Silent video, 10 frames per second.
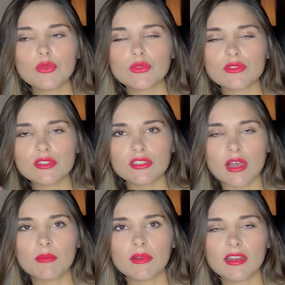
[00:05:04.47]
you
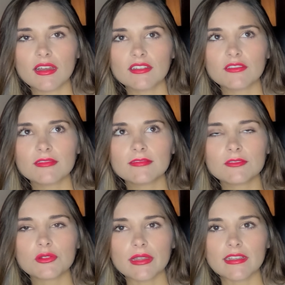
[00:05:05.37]
some
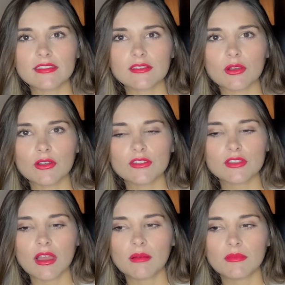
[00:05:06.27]
tricks or
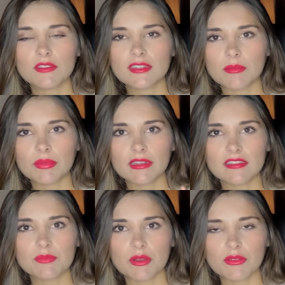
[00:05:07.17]
some
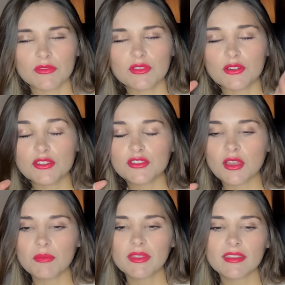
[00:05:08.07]
Japanese products or
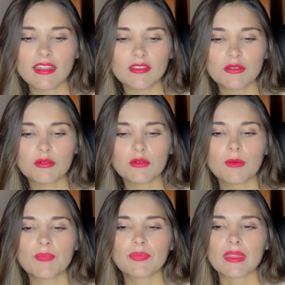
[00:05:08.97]
something that
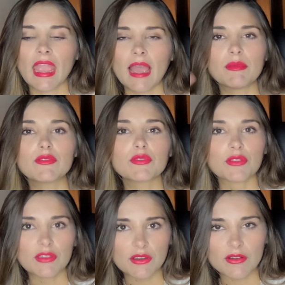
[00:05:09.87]
you I mean,
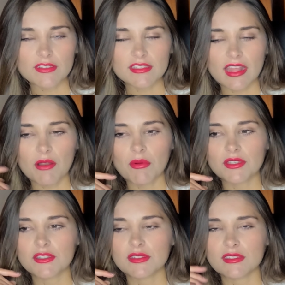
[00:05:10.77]
for the girls that are
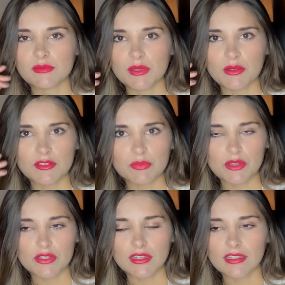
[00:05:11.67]
watching this video
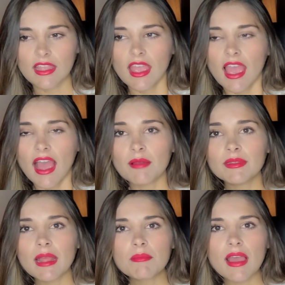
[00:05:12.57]
special. I
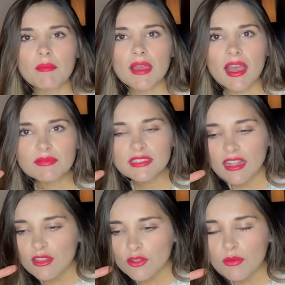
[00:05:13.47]
mean, I'm, I'm having
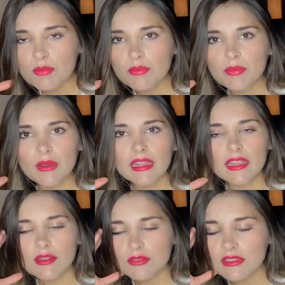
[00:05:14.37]
a lot of
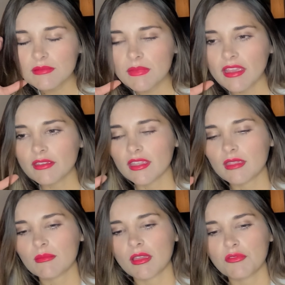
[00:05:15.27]
breakouts in my
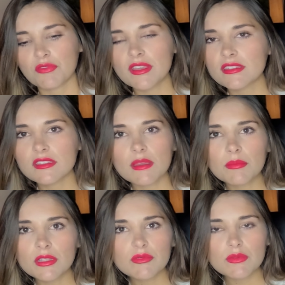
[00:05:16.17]
in my face. It's
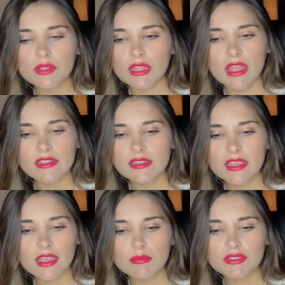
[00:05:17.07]
unbelievable. Uh, it's
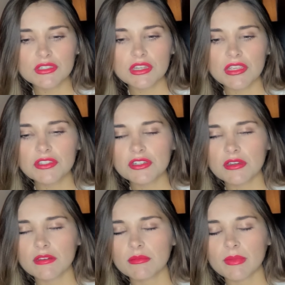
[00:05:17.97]
like I'm a
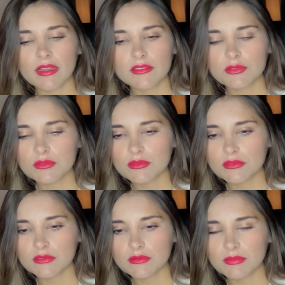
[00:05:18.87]
teenager back
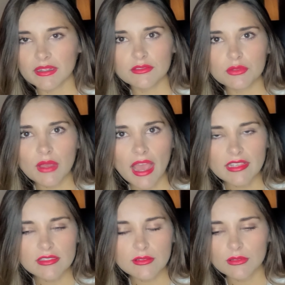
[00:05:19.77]
to back to
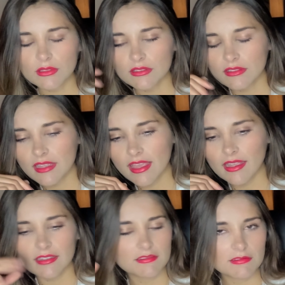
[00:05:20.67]
high school. It,
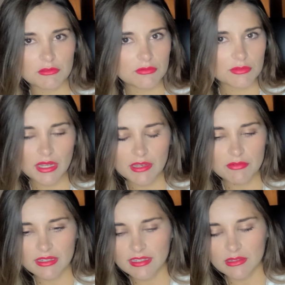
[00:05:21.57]
eh, really,
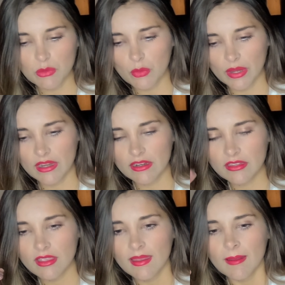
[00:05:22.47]
really
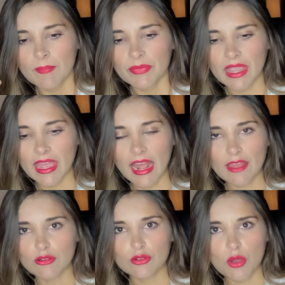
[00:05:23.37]
weird. And
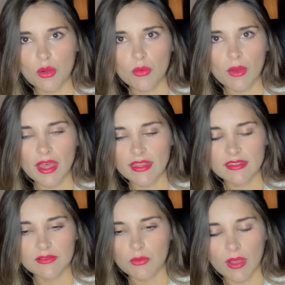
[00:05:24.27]
I don't know
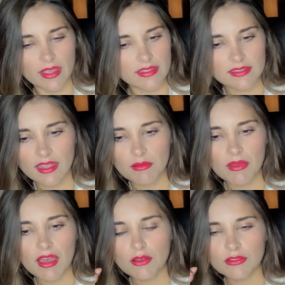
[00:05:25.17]
why why is that
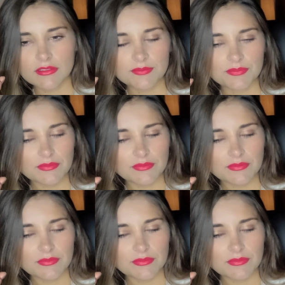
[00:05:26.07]
about